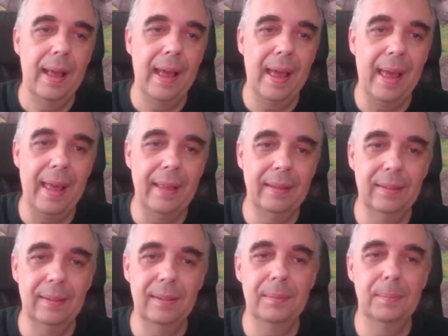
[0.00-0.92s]

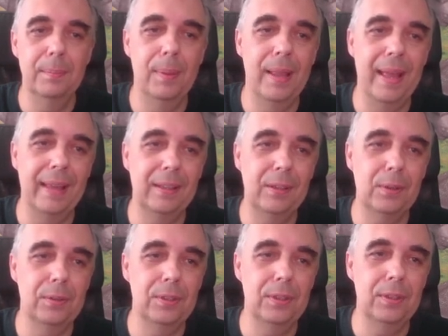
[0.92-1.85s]
And black
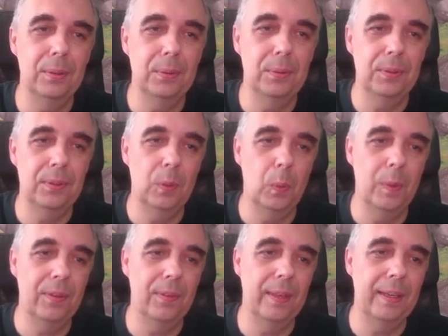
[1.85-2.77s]
continues
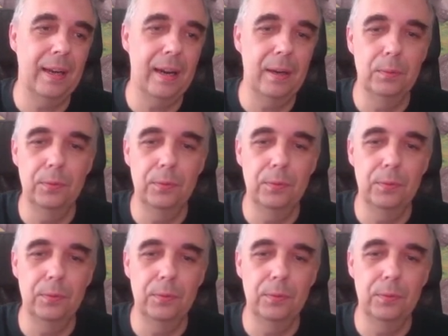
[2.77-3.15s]
with their own